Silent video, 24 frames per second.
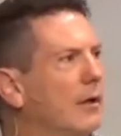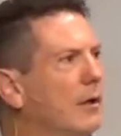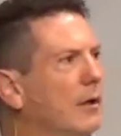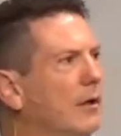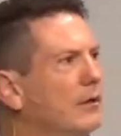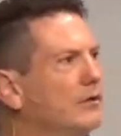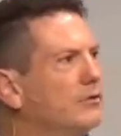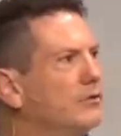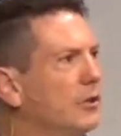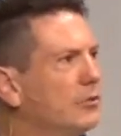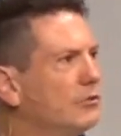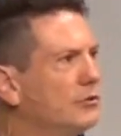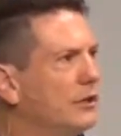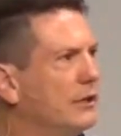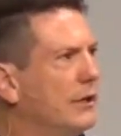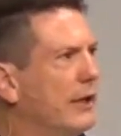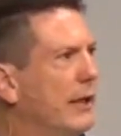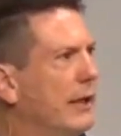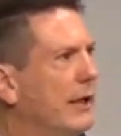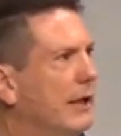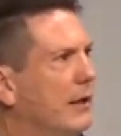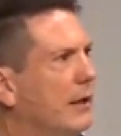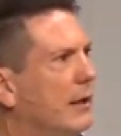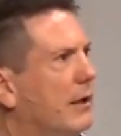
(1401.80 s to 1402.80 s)
And so
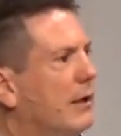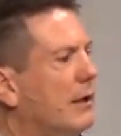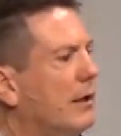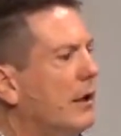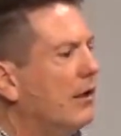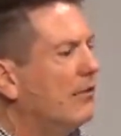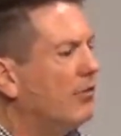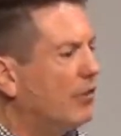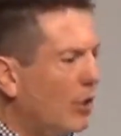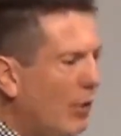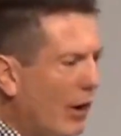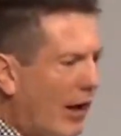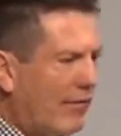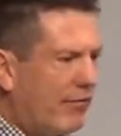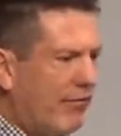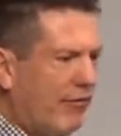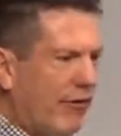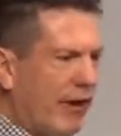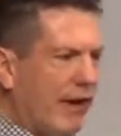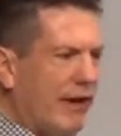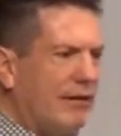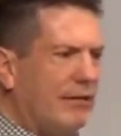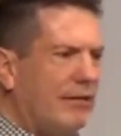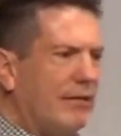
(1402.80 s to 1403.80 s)
today, if you have
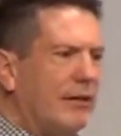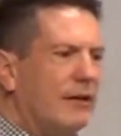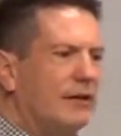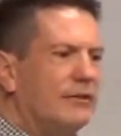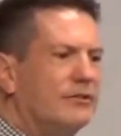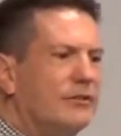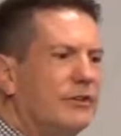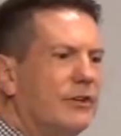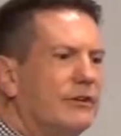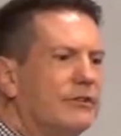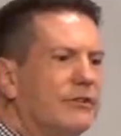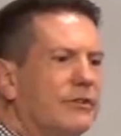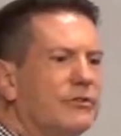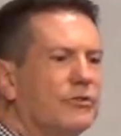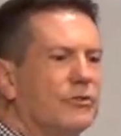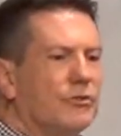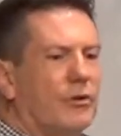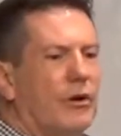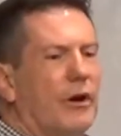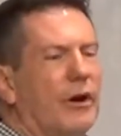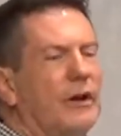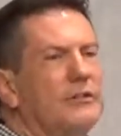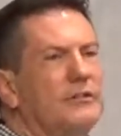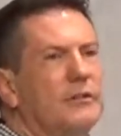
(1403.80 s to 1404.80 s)
faith in Jesus
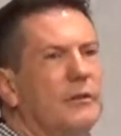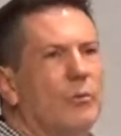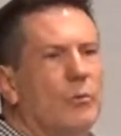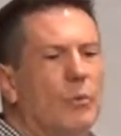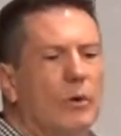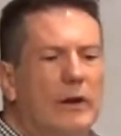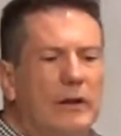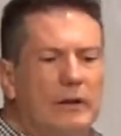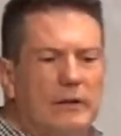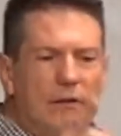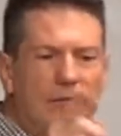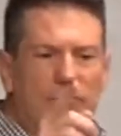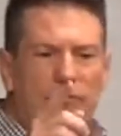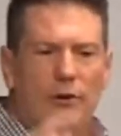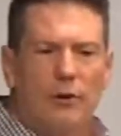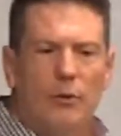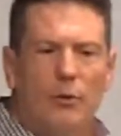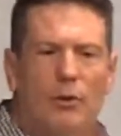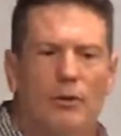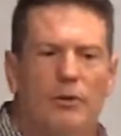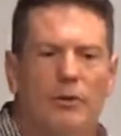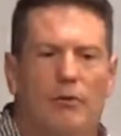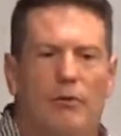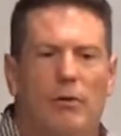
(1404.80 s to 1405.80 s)
Christ and what he did for you
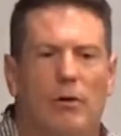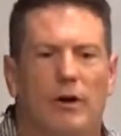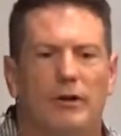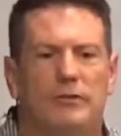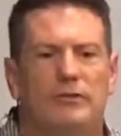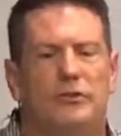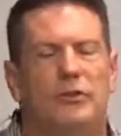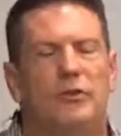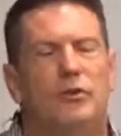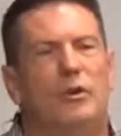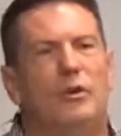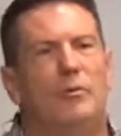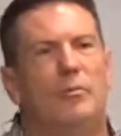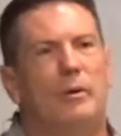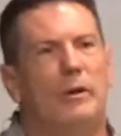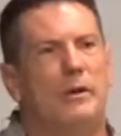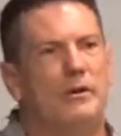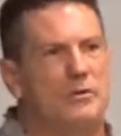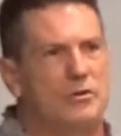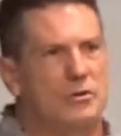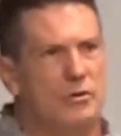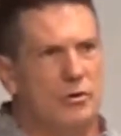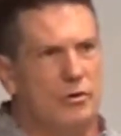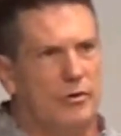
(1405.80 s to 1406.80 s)
on the cross, you can be
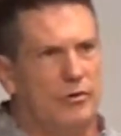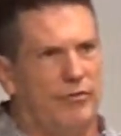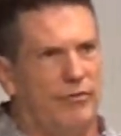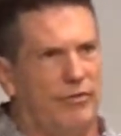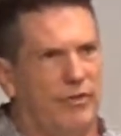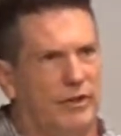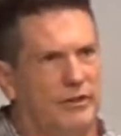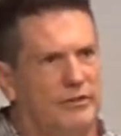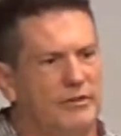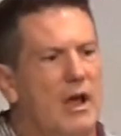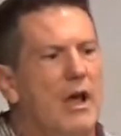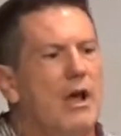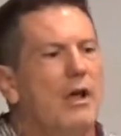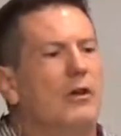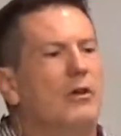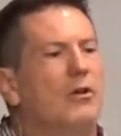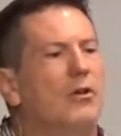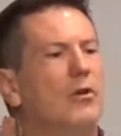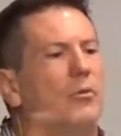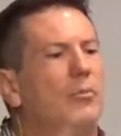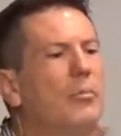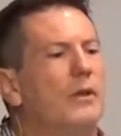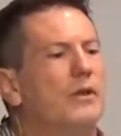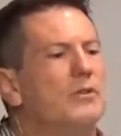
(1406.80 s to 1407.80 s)
assured of this. You
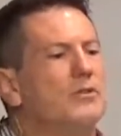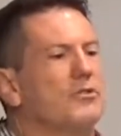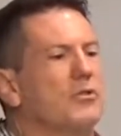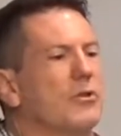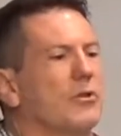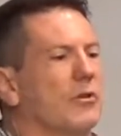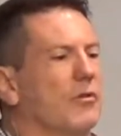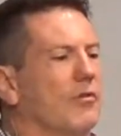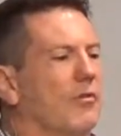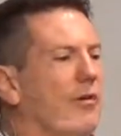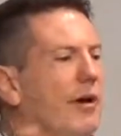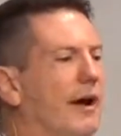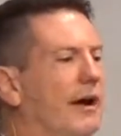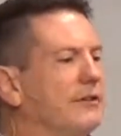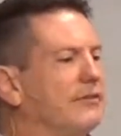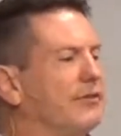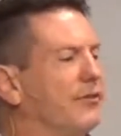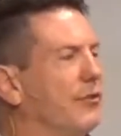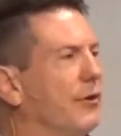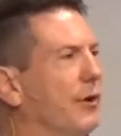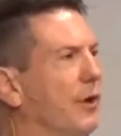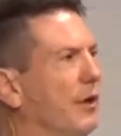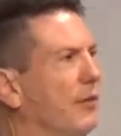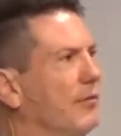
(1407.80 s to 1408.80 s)
can be assured of God's
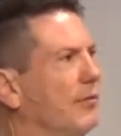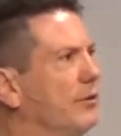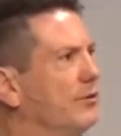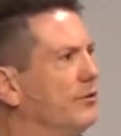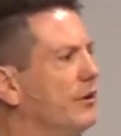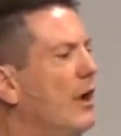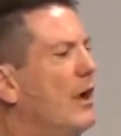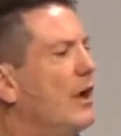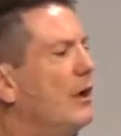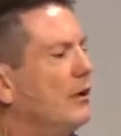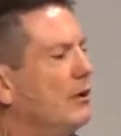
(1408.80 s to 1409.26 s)
forgiveness.